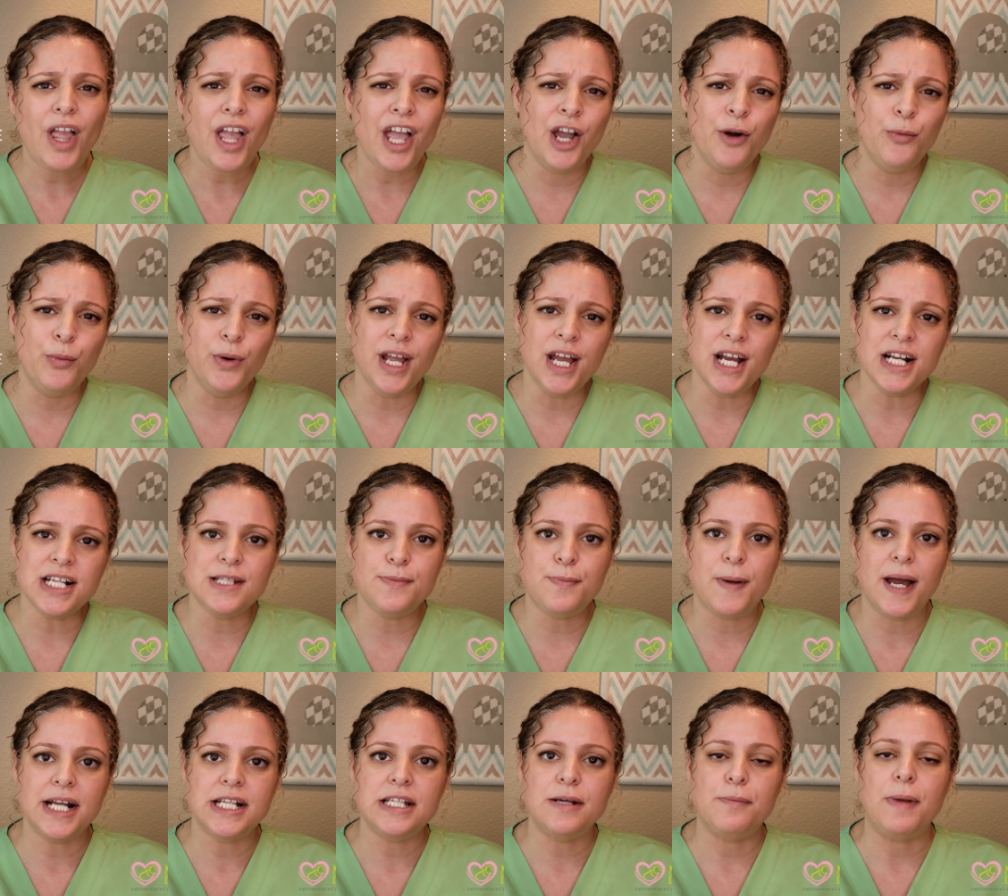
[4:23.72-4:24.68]
And we
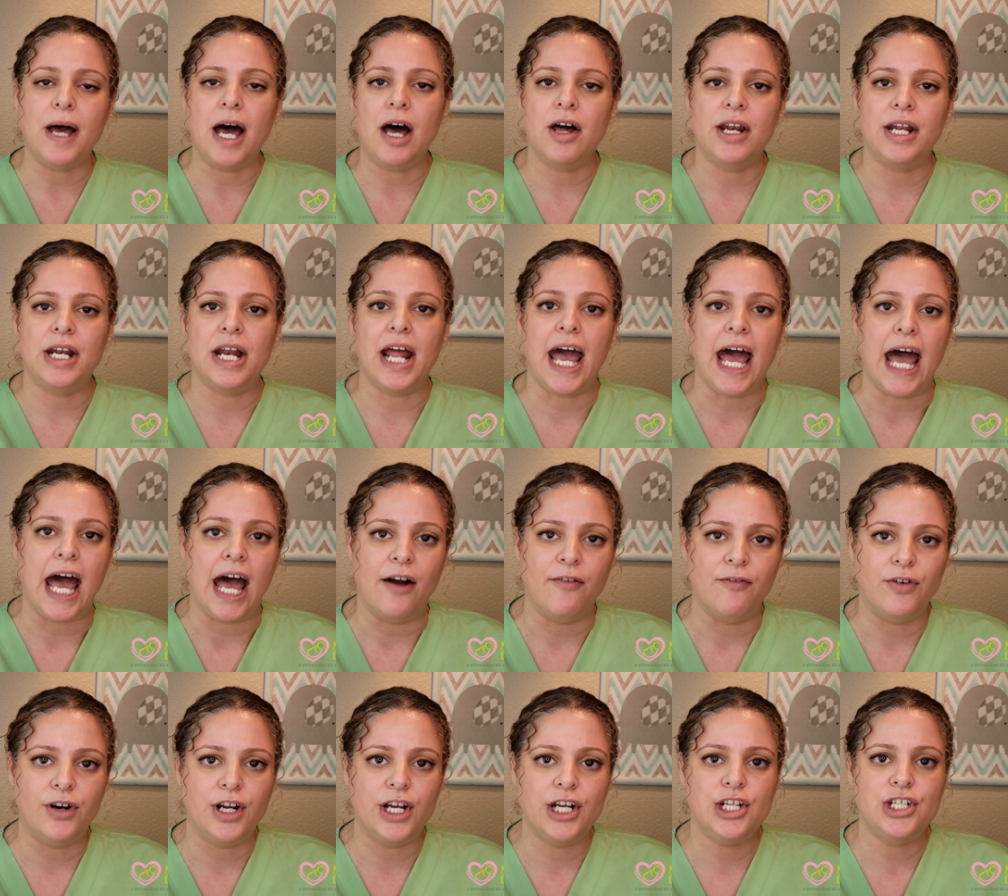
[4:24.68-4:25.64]
expect about an
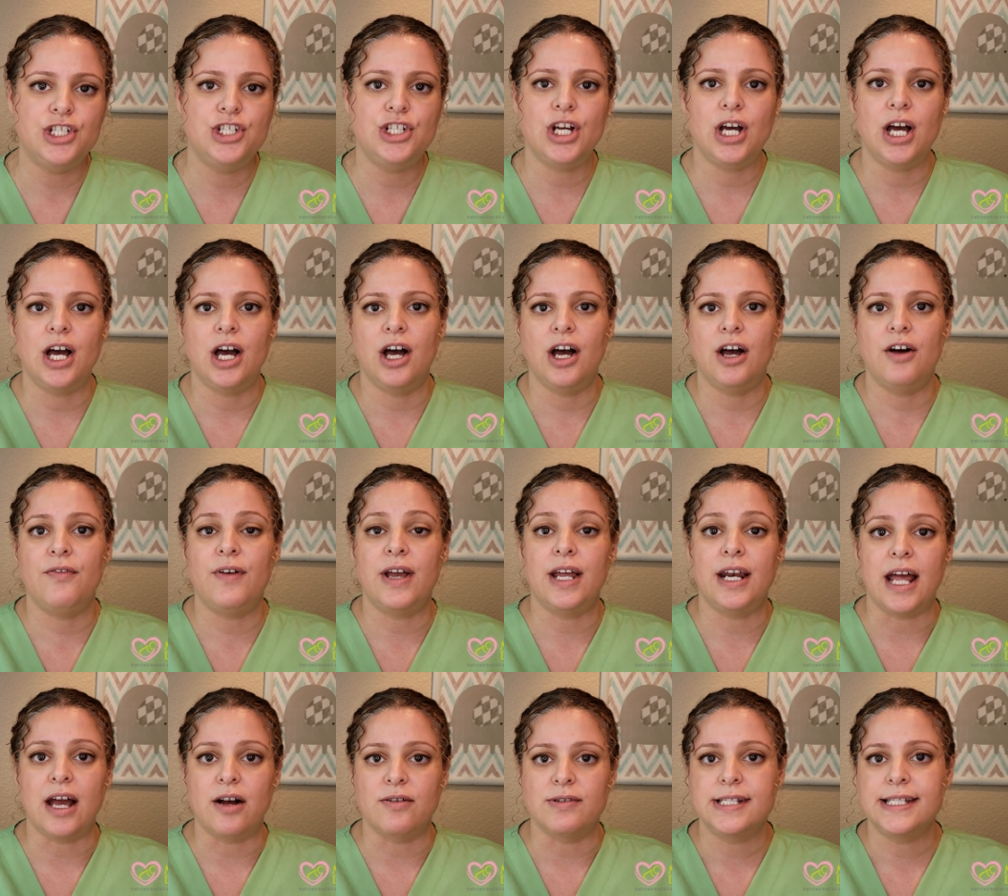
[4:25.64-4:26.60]
average of
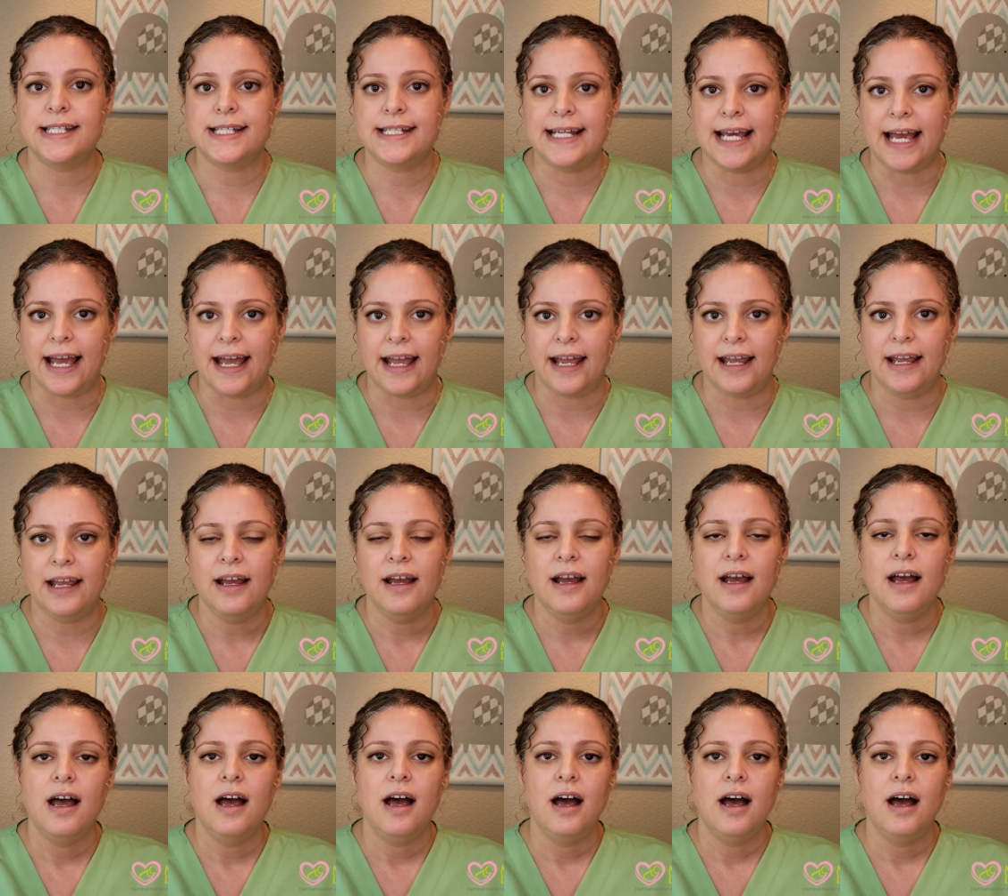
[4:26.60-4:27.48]
an ounce a day.